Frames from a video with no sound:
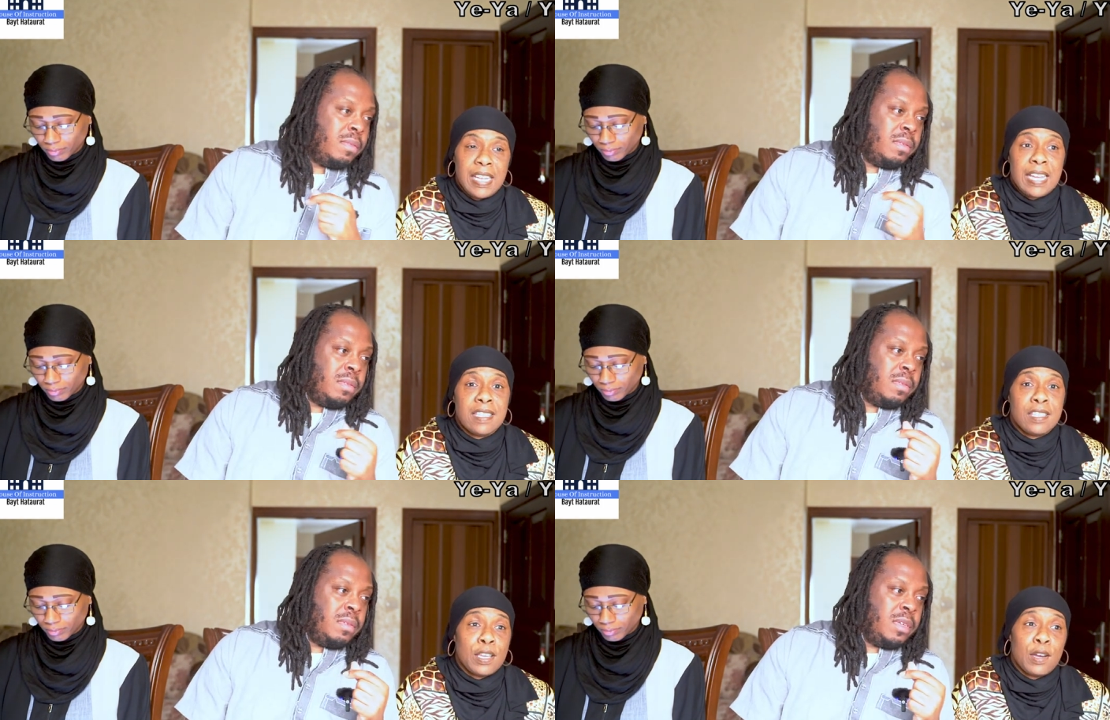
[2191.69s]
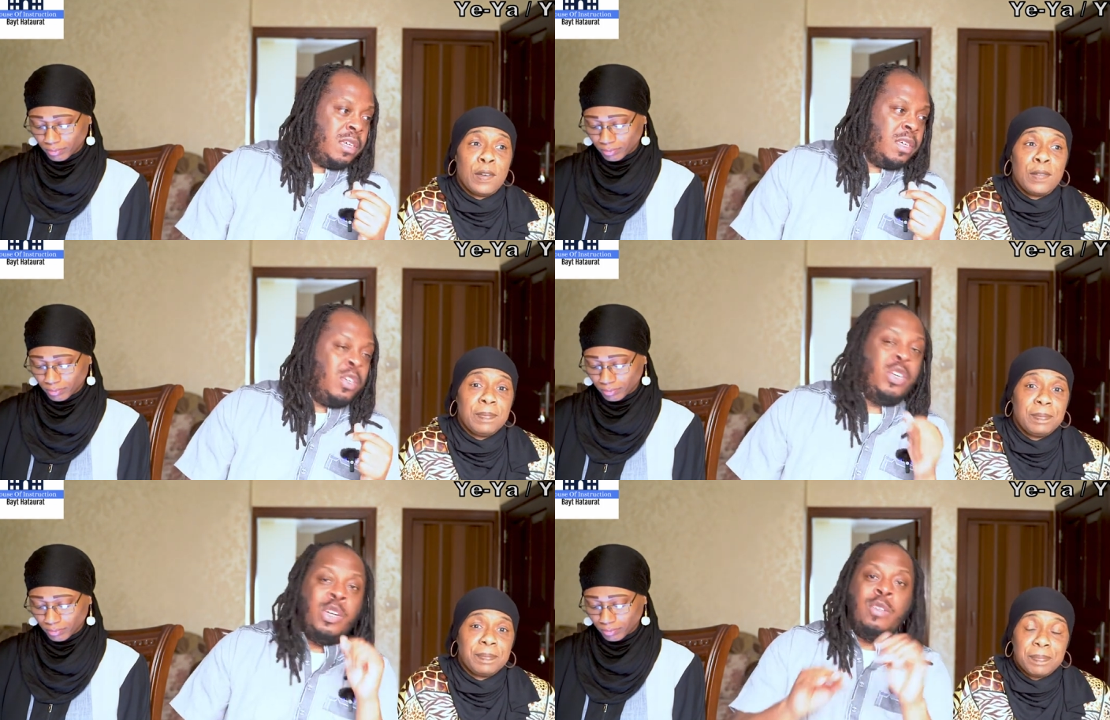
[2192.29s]
Speaker 1: Yes, yeah, so.
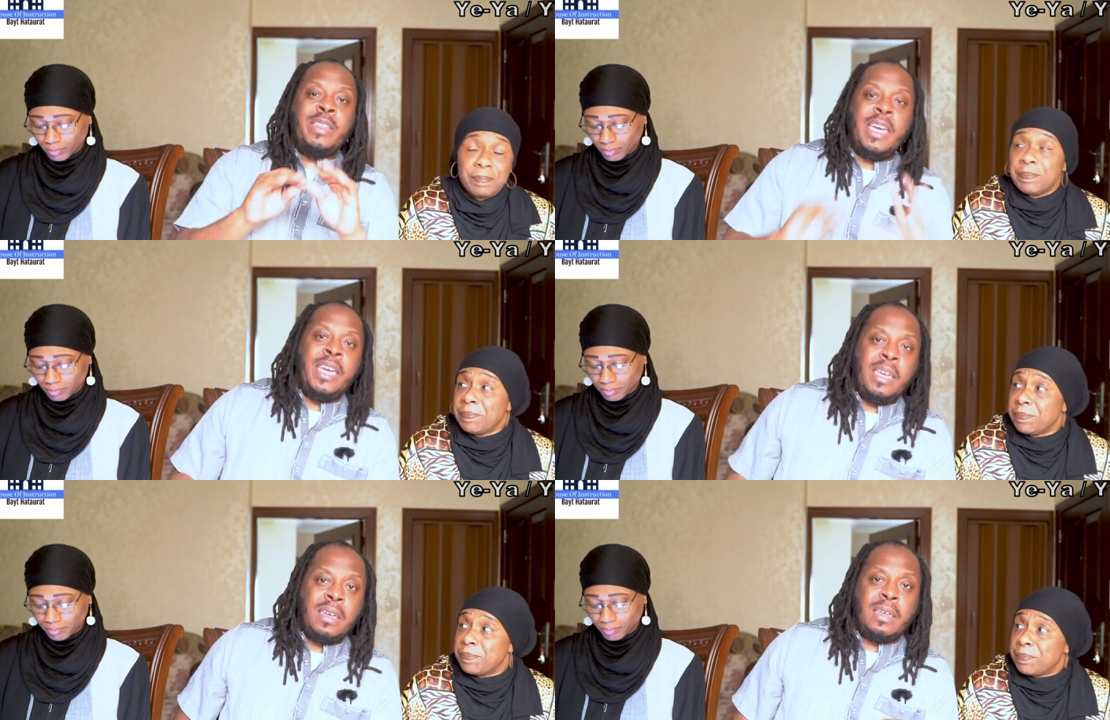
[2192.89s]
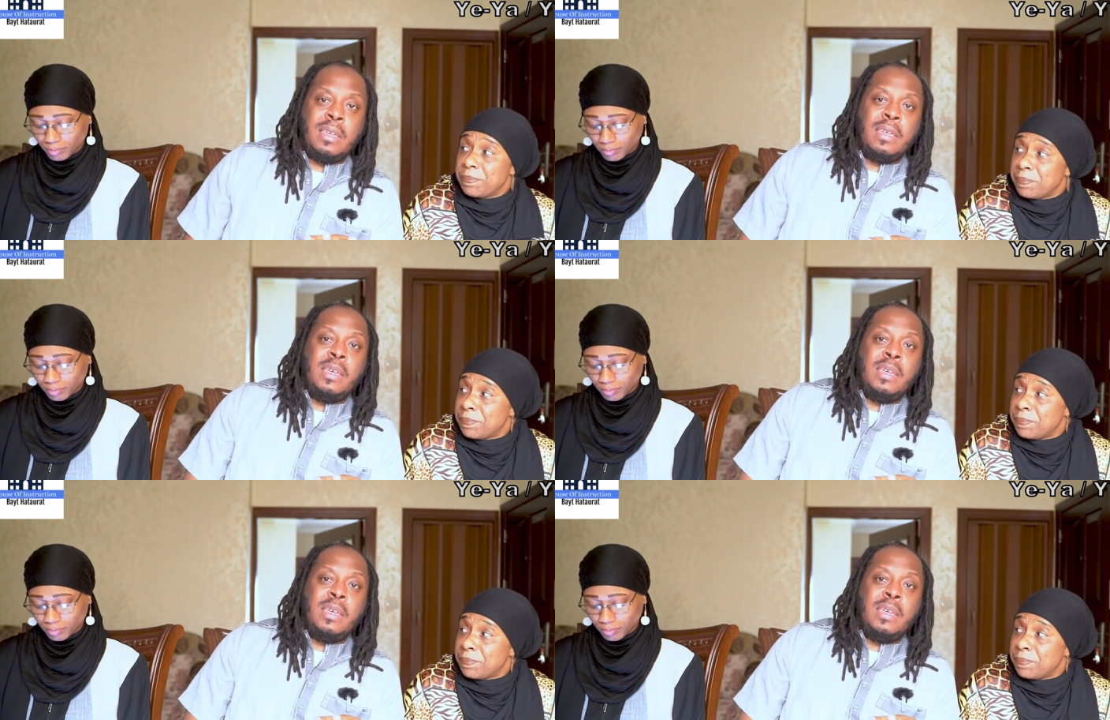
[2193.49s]
You think